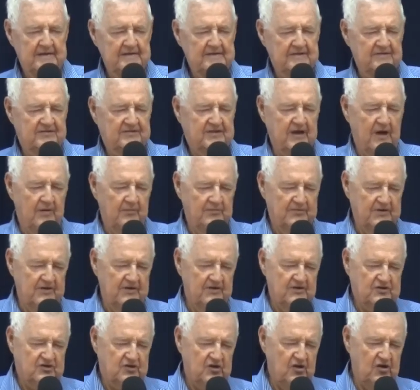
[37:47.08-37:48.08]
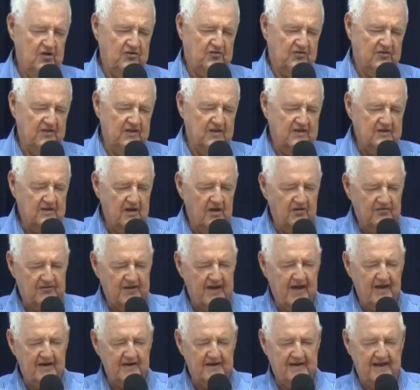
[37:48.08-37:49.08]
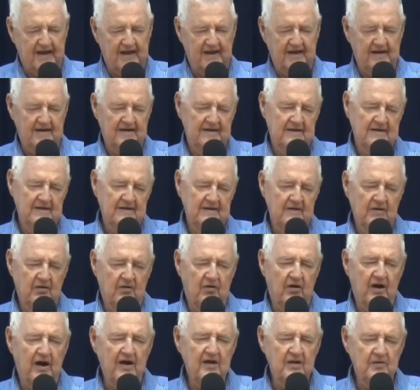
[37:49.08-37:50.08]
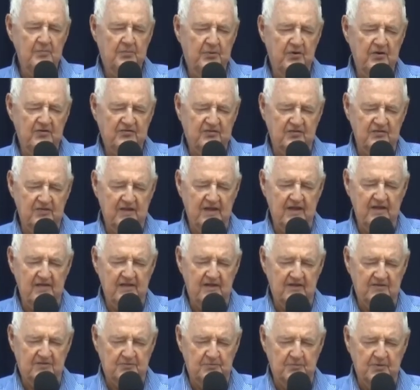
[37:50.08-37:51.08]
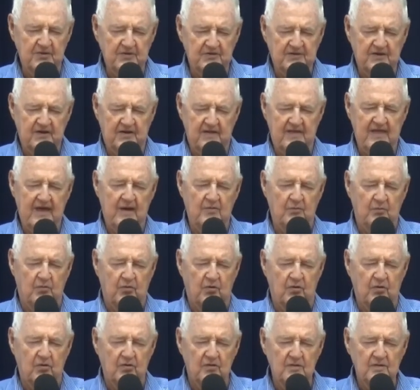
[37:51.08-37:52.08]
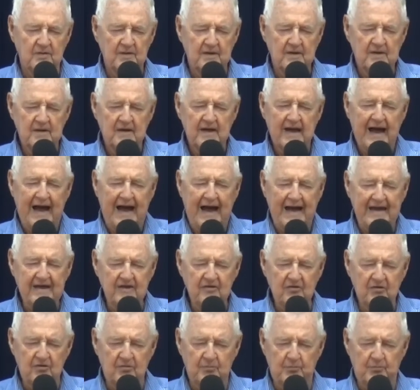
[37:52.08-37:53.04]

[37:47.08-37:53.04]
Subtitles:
that comes into church and then goes out again? Or are you a person there that's built into that wall? Are you a